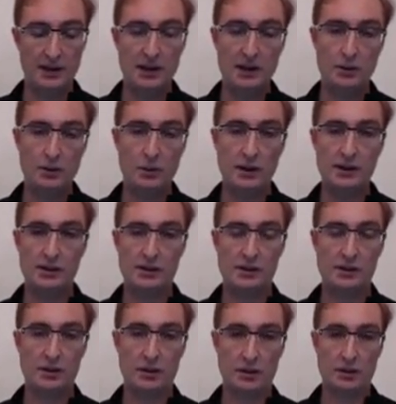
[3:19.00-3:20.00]
The key
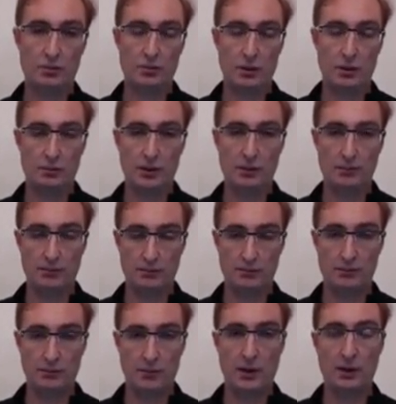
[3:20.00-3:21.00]
question, though,
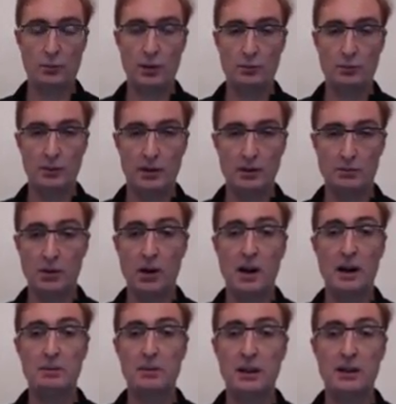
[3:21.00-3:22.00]
when we
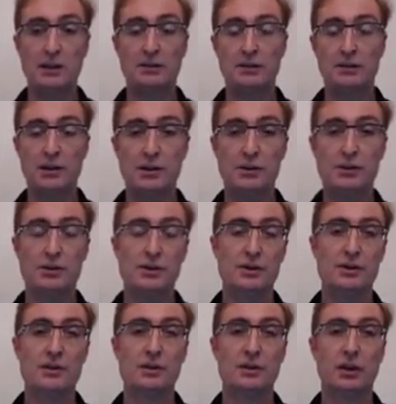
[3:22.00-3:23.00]
combine many different
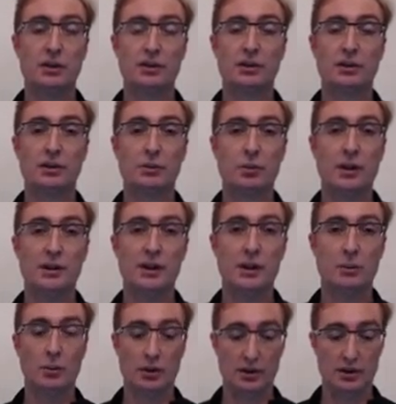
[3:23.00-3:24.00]
users onto the one
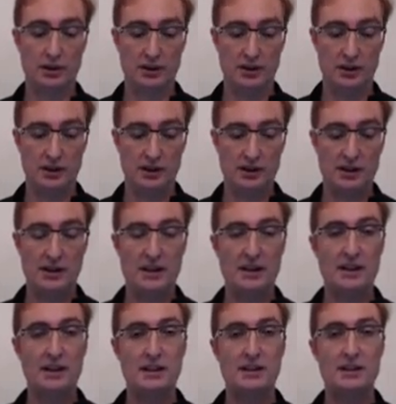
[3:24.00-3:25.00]
network
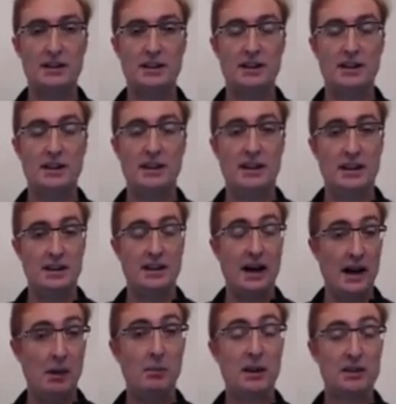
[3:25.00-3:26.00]
is
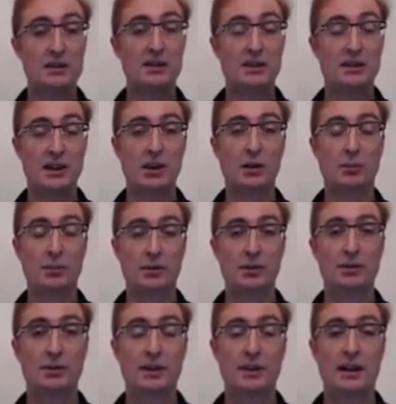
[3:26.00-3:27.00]
how much this
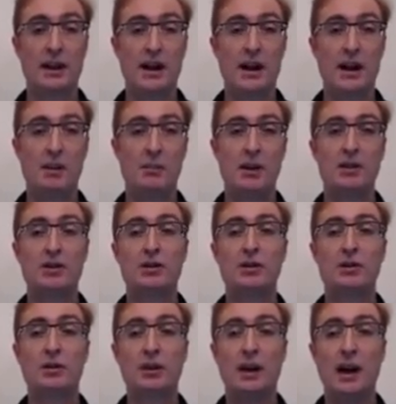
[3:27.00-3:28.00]
helps, how much
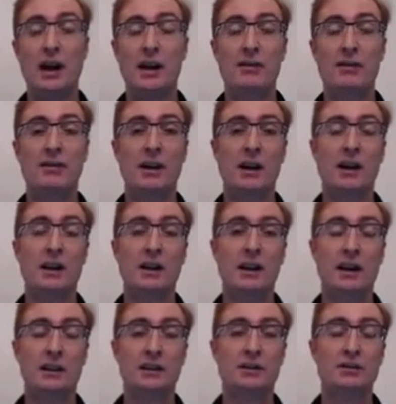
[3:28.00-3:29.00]
you can have
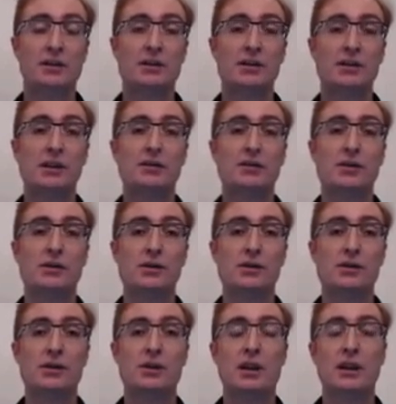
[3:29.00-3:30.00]
a different set of
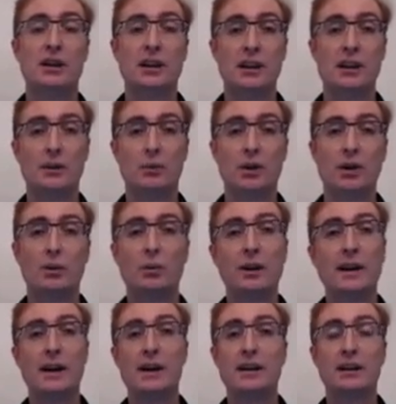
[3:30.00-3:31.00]
users share the network
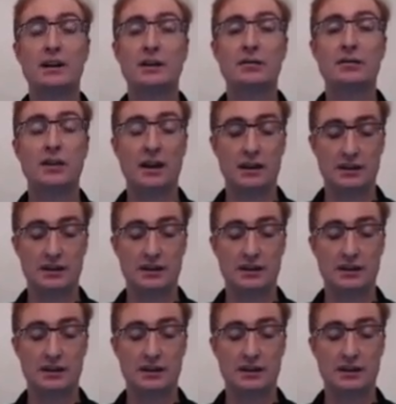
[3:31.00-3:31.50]
without ill